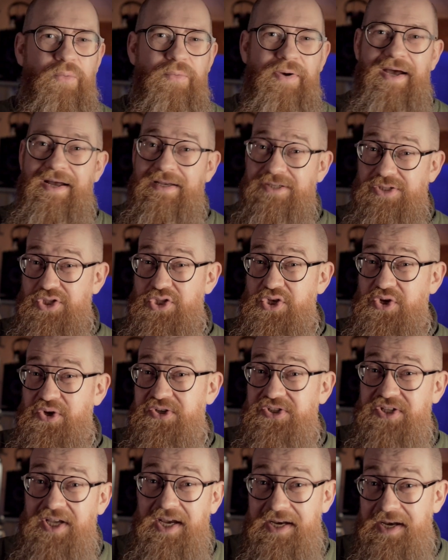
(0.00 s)
night,
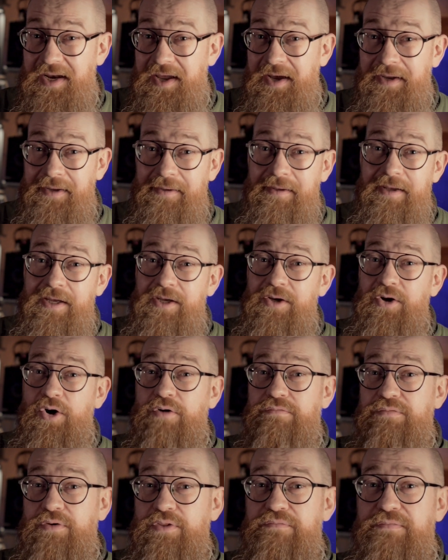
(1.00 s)
Thursday night,
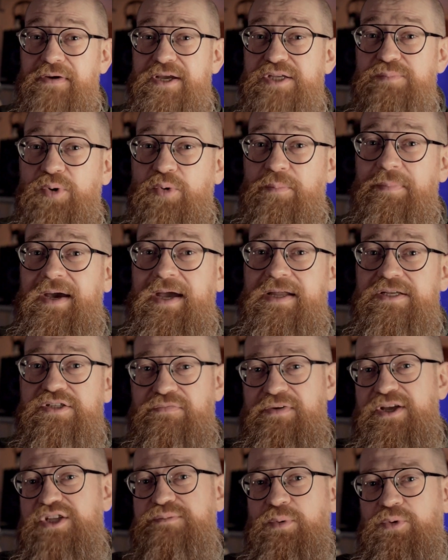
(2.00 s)
over on the Facebook page,
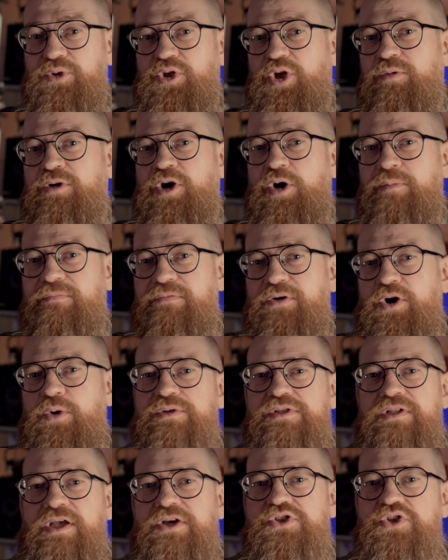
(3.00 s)

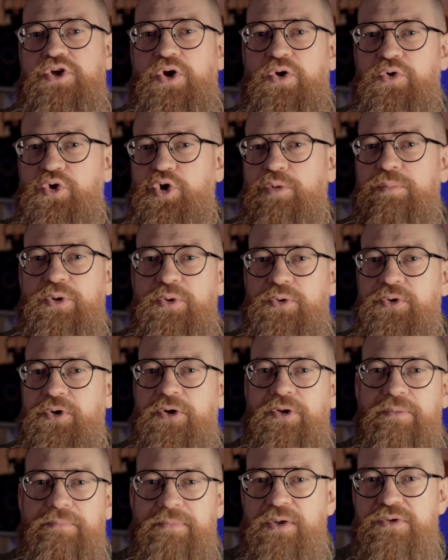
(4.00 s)
facebook.com/John W.
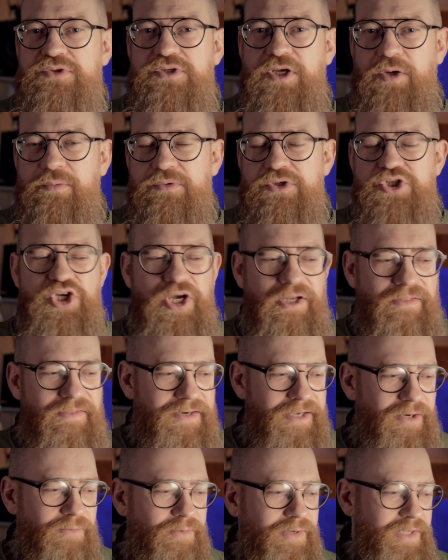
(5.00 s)
Doyle Music. Go and check that
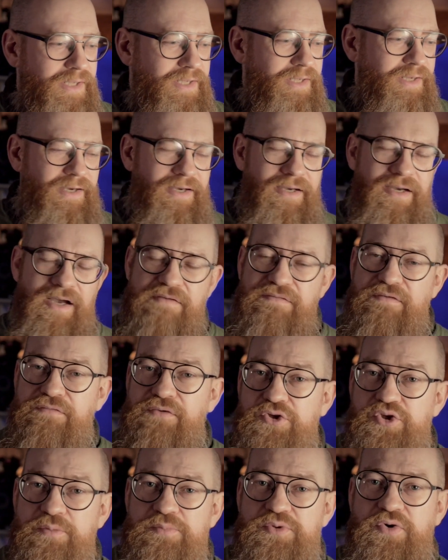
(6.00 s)
out. If you've
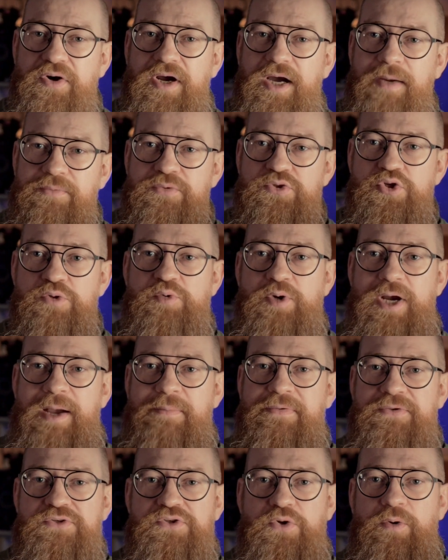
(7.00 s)
not subscribed, subscribe.
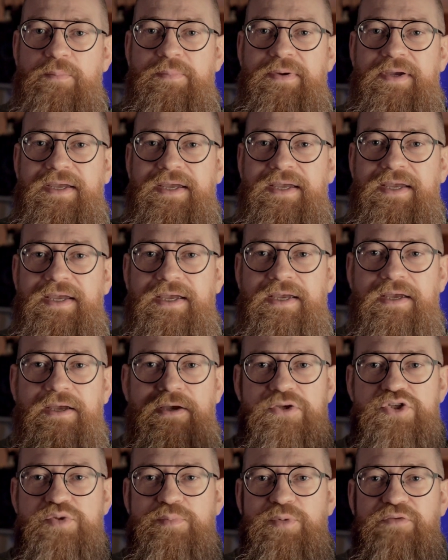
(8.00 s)
Things are going to appear here.
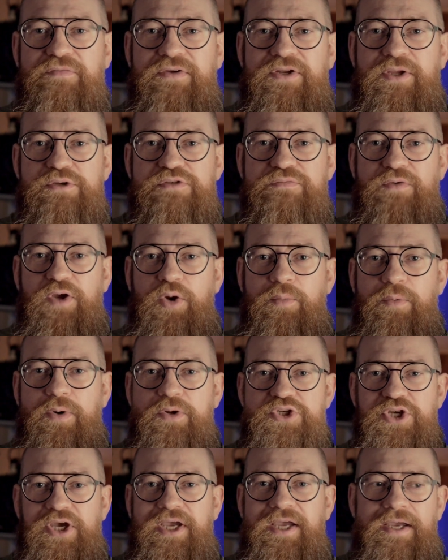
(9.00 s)
Some other videos for you to
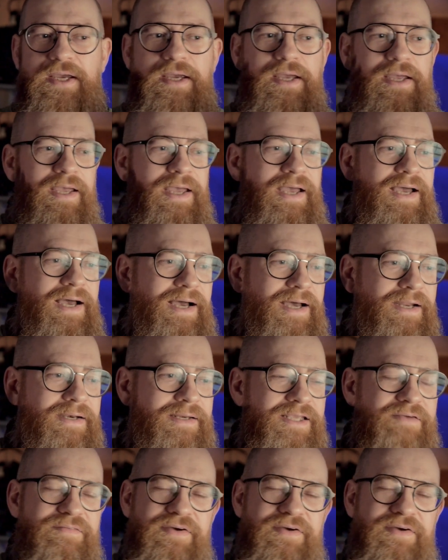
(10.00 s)
watch here, and give